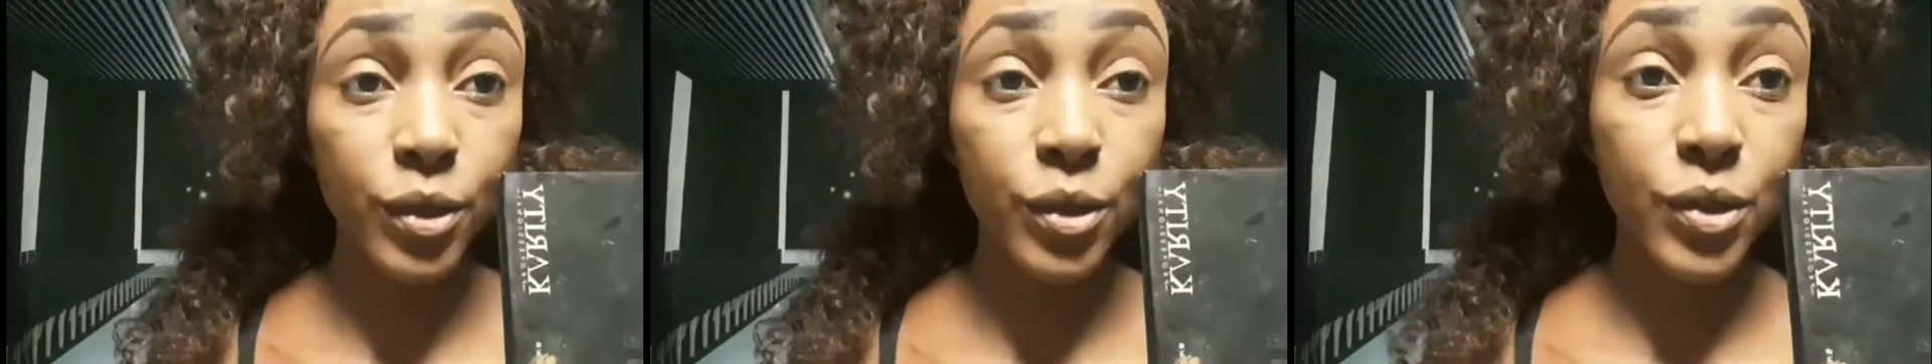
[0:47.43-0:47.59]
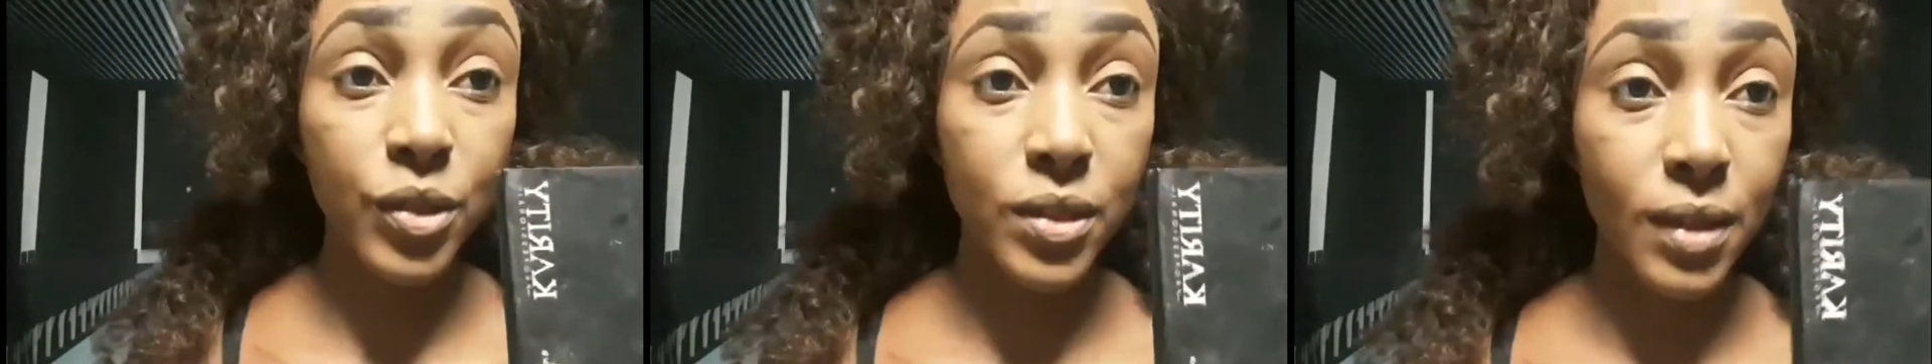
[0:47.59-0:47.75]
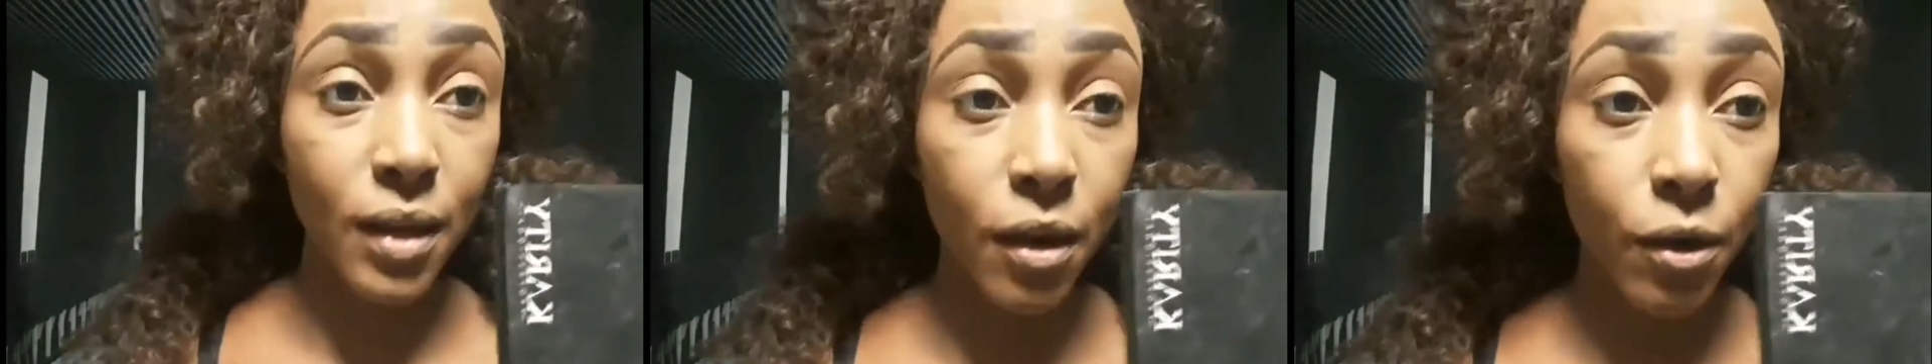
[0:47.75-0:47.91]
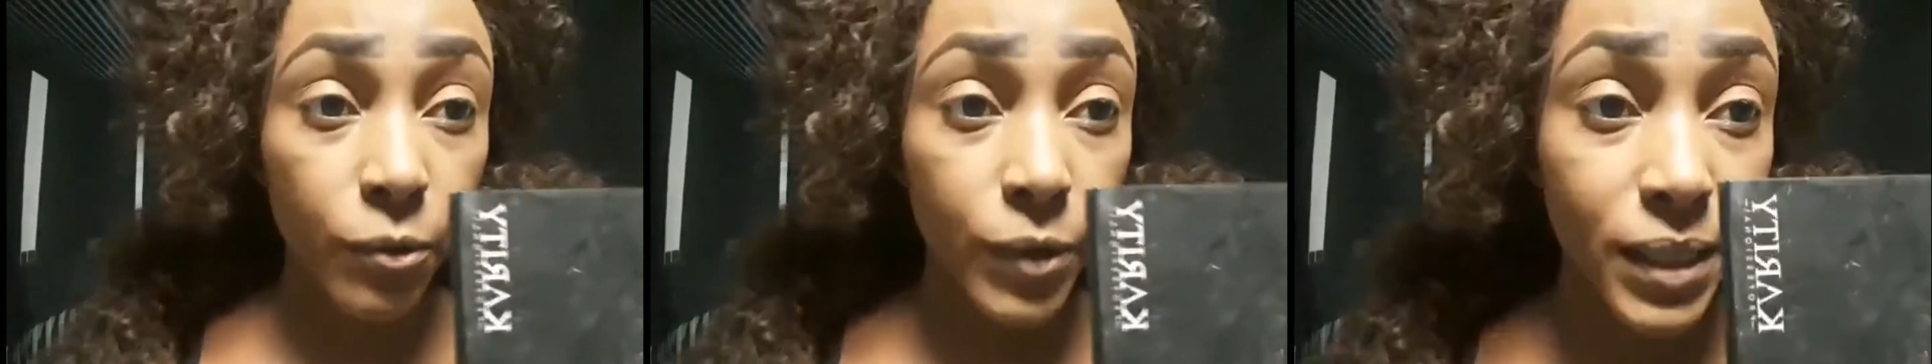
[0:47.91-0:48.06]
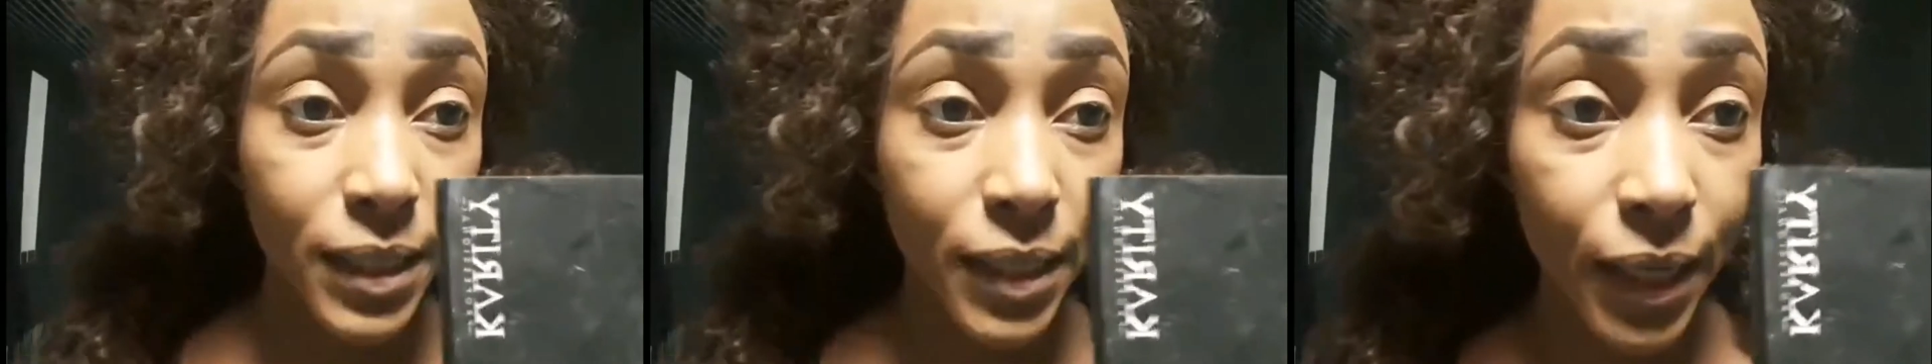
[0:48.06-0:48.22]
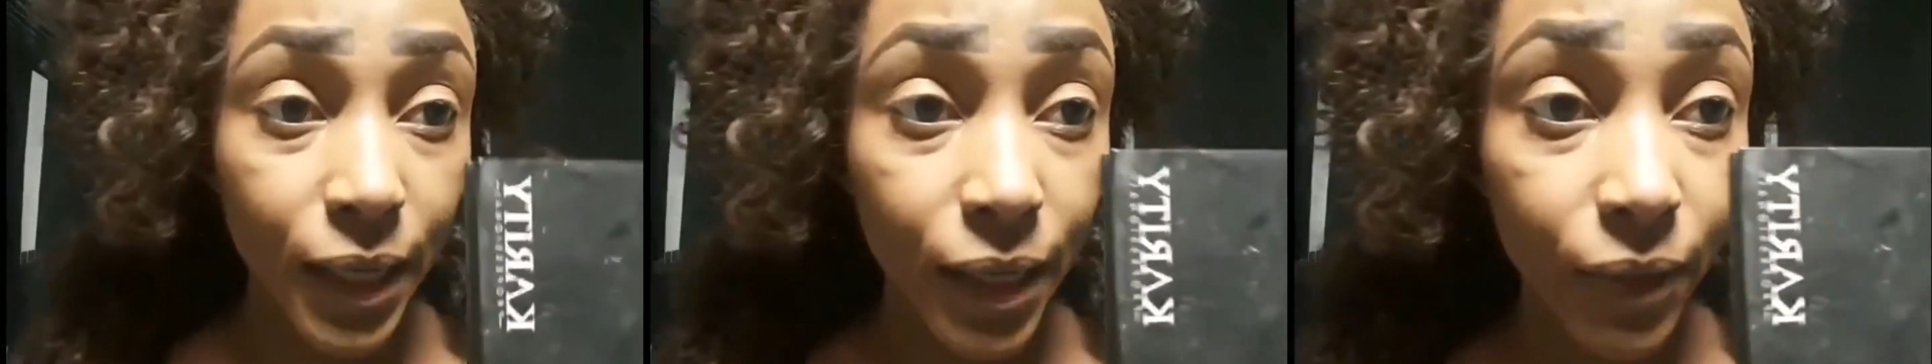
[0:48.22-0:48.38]
to use
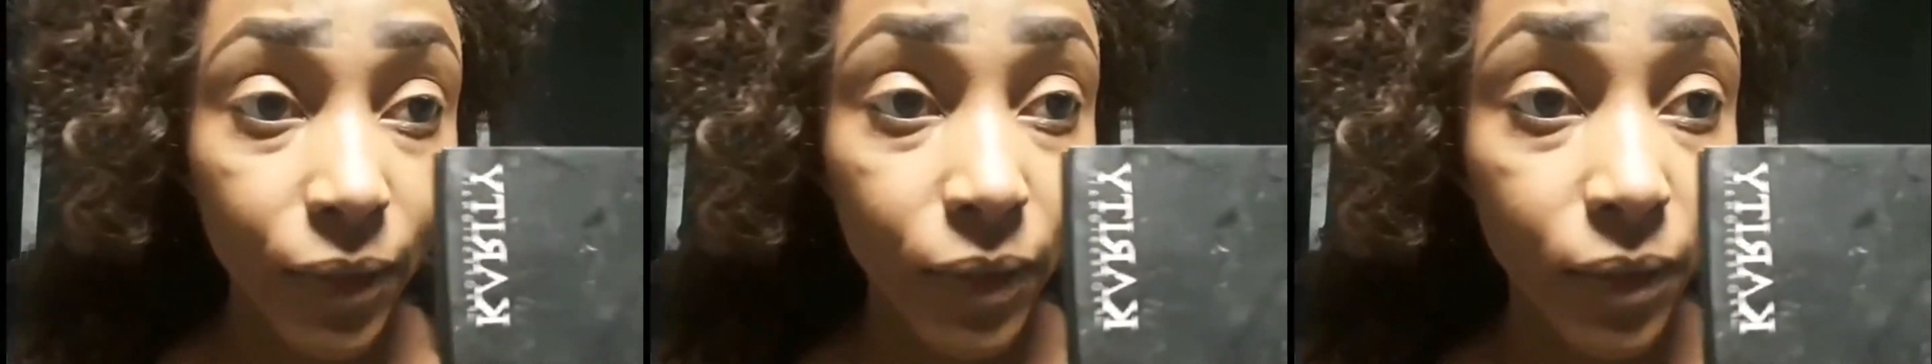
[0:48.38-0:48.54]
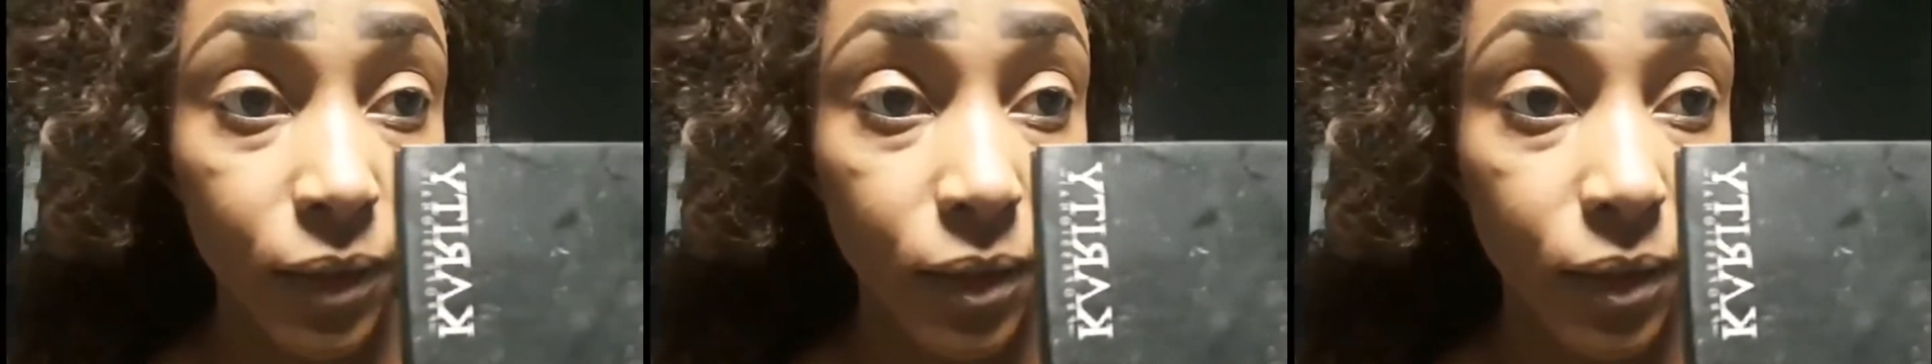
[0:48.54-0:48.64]
Karity